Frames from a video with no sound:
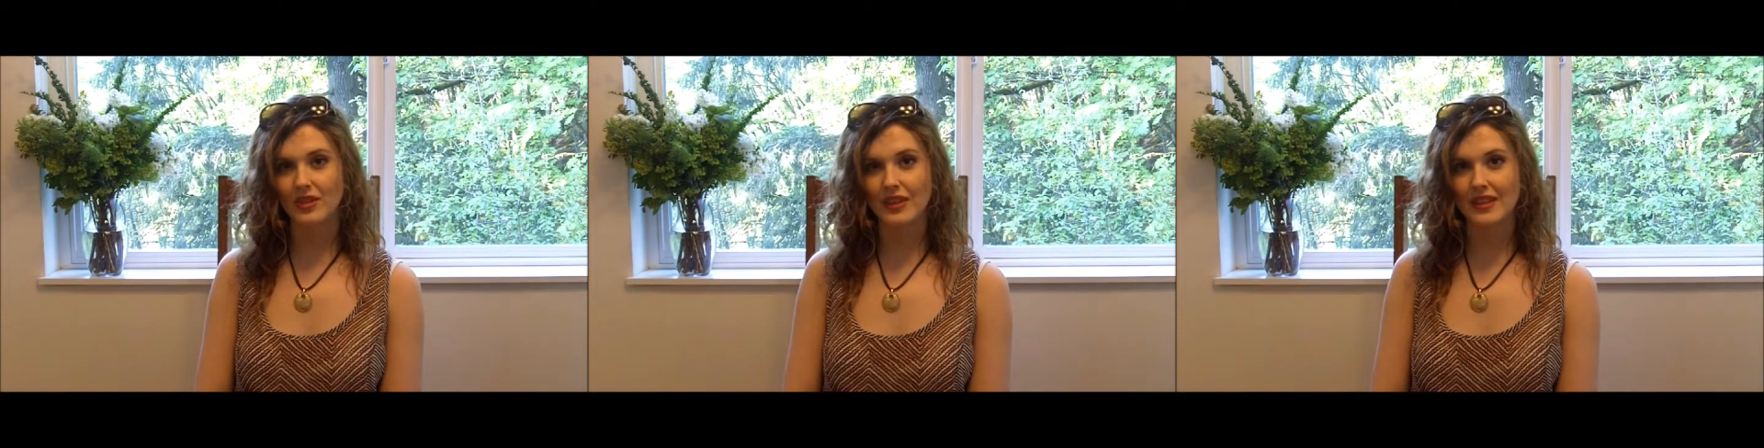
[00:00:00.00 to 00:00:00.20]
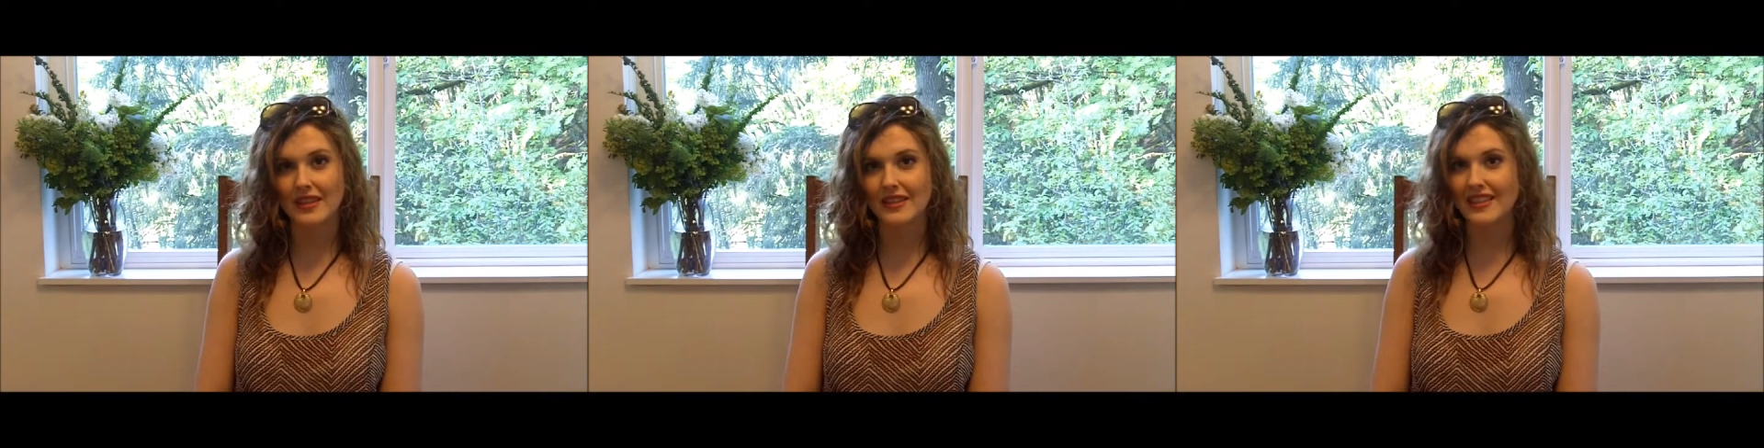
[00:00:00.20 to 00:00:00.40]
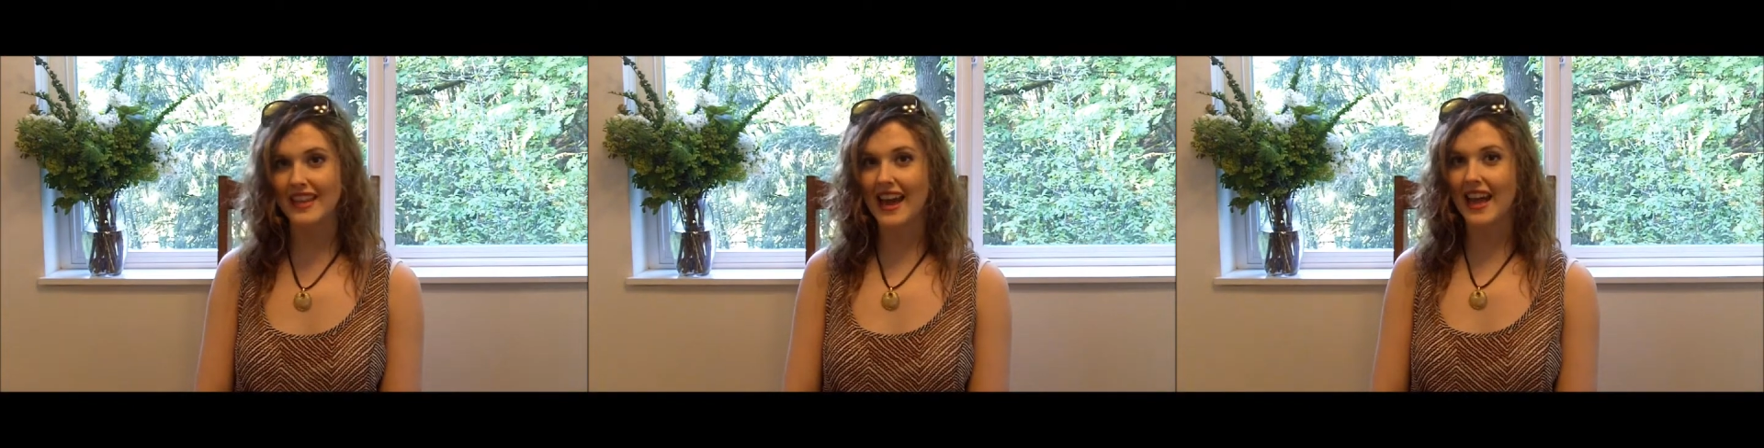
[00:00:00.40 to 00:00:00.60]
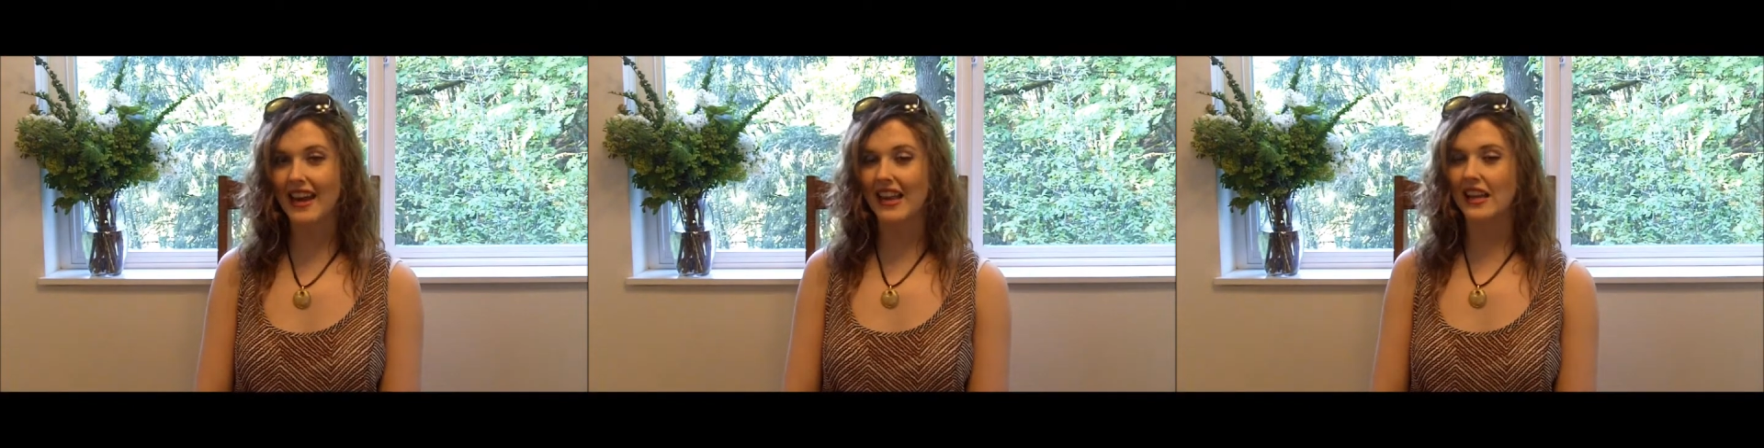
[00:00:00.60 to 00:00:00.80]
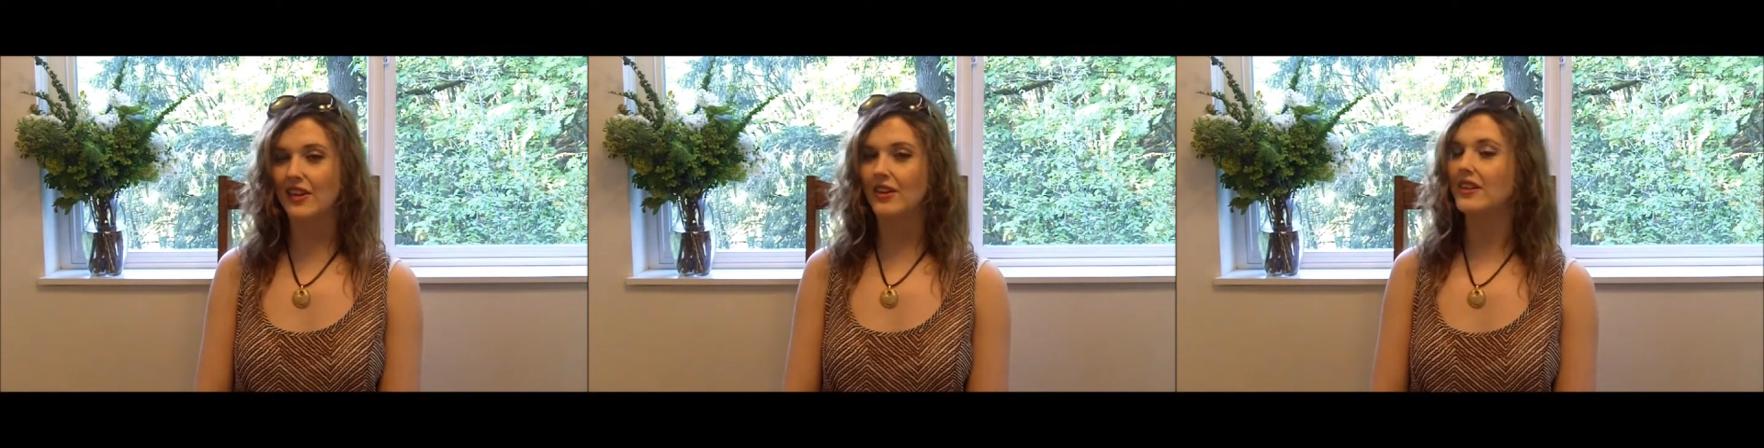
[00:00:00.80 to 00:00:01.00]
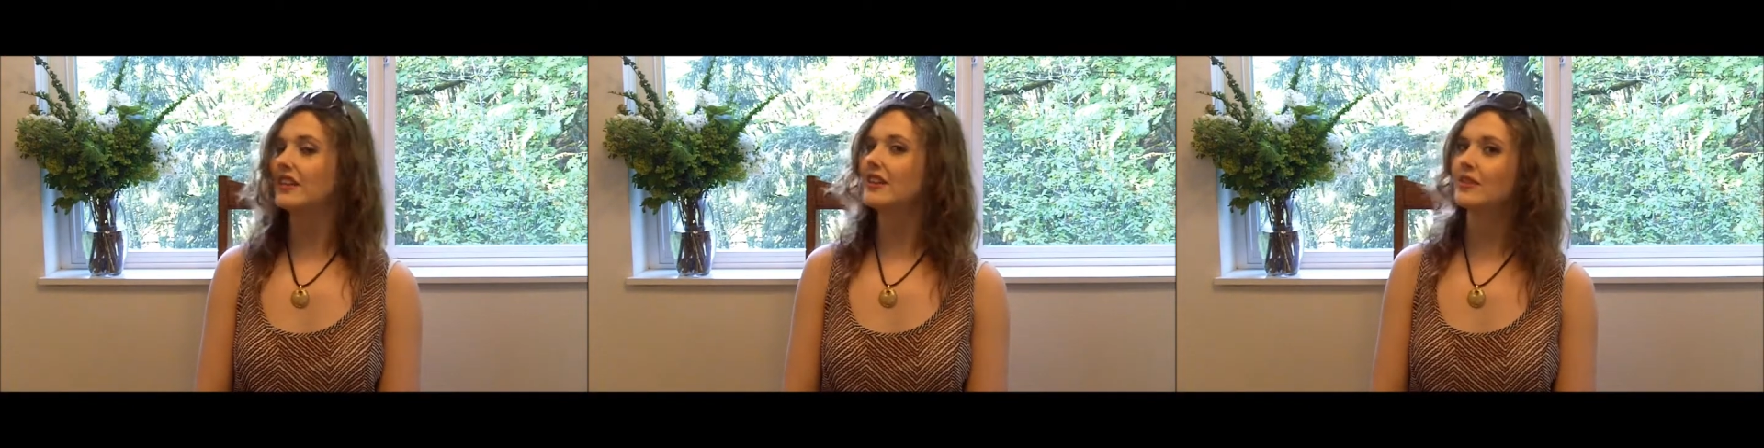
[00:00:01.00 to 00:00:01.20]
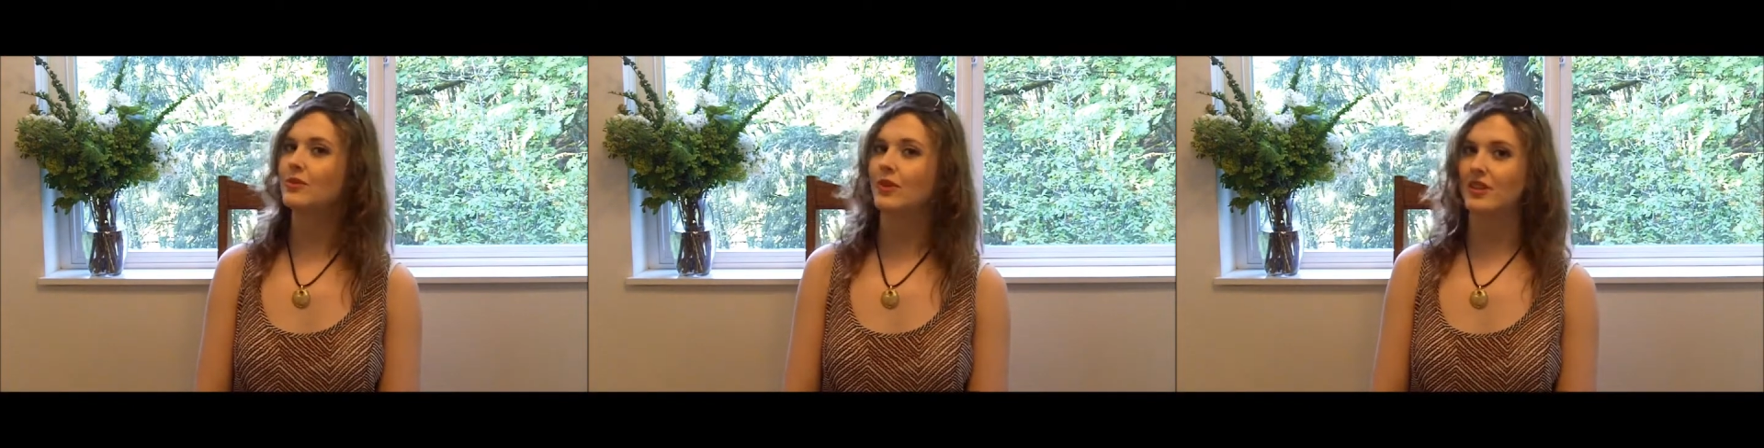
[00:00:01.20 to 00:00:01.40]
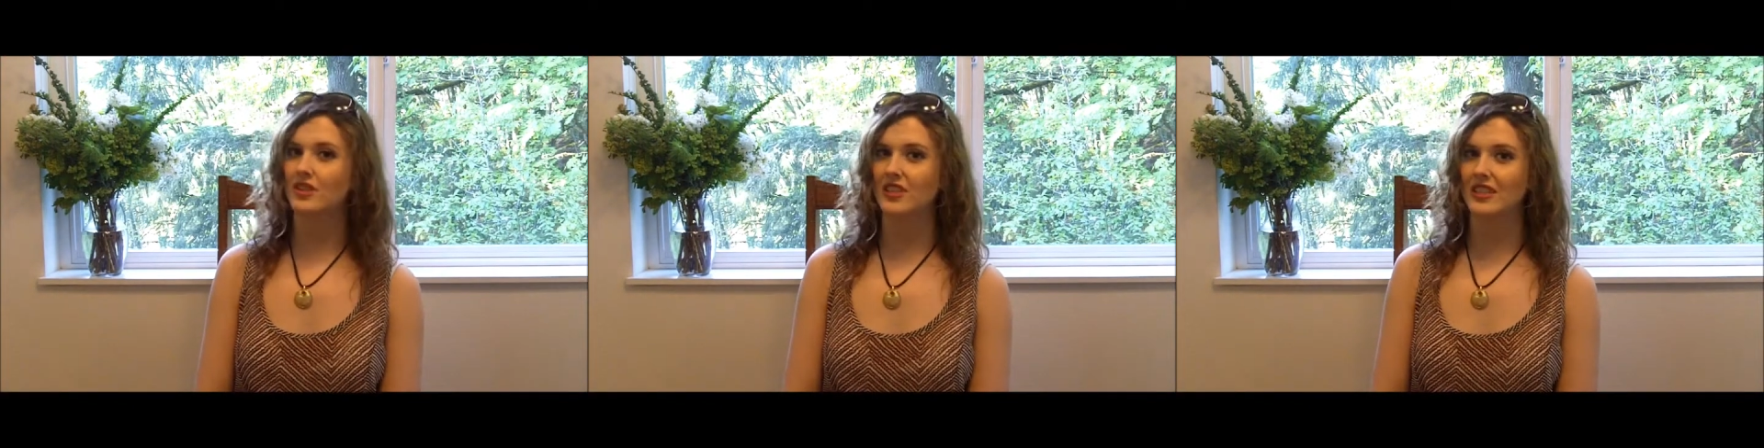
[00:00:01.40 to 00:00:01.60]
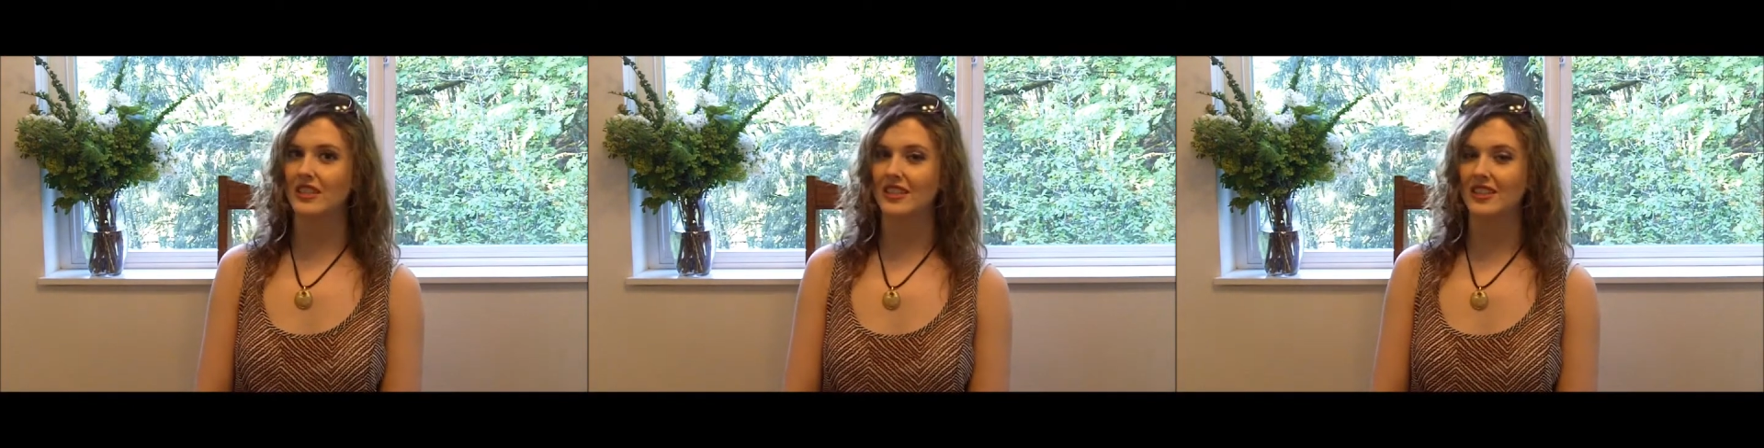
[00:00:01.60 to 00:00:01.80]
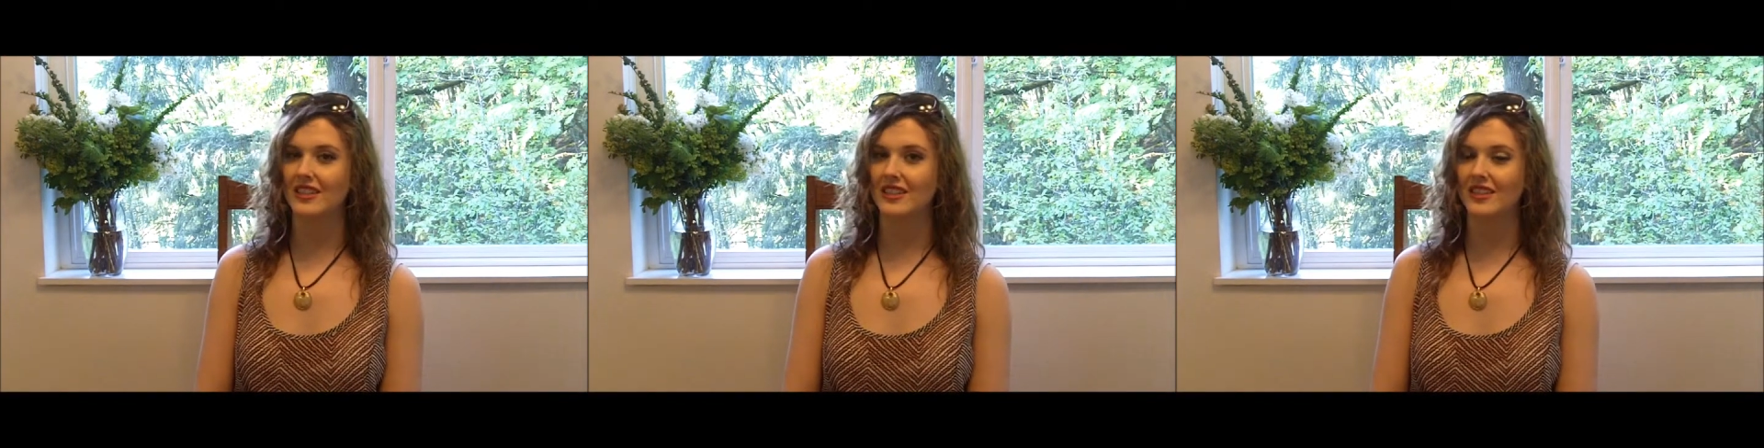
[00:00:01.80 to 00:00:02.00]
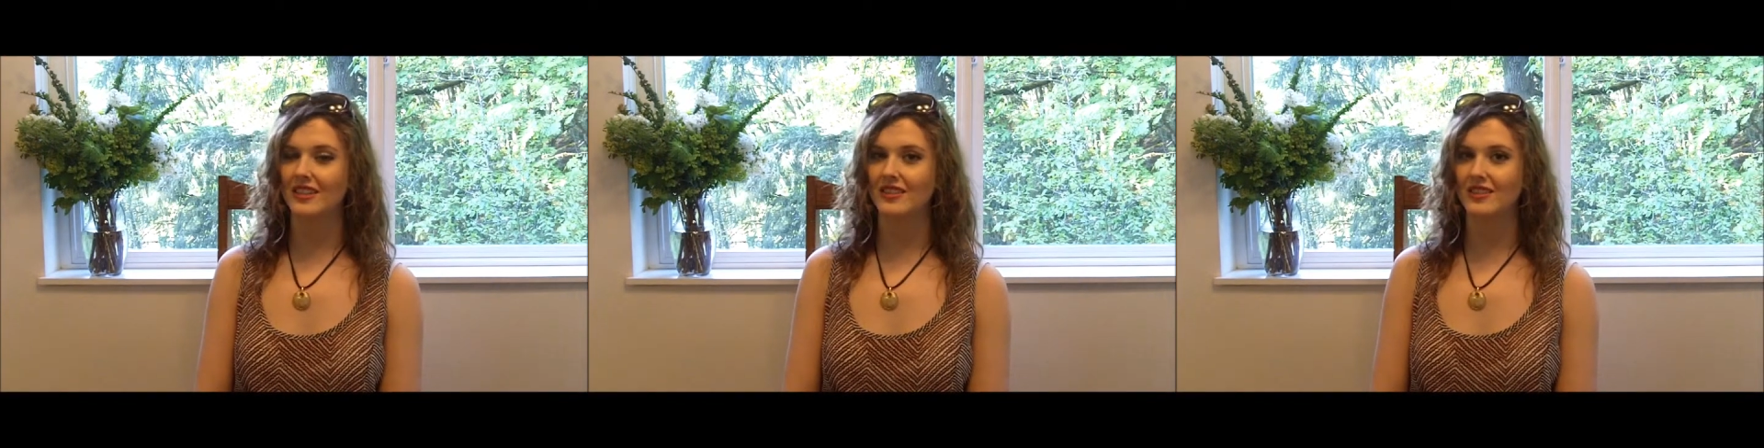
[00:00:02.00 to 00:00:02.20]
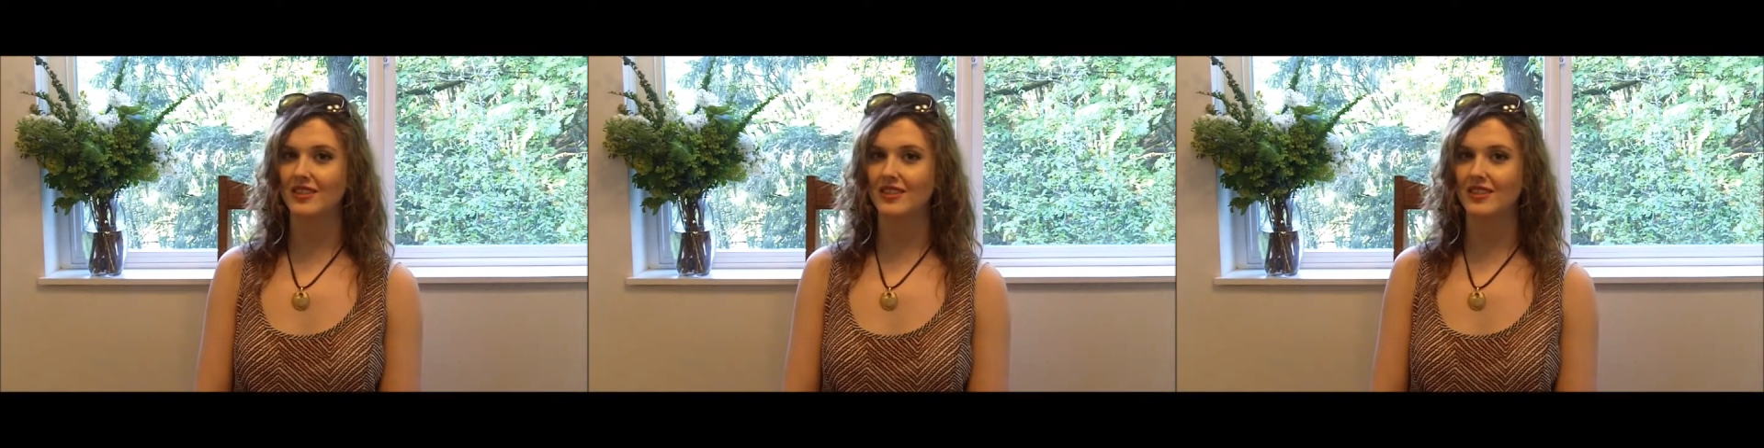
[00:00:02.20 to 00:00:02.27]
the Seattle area in Washington,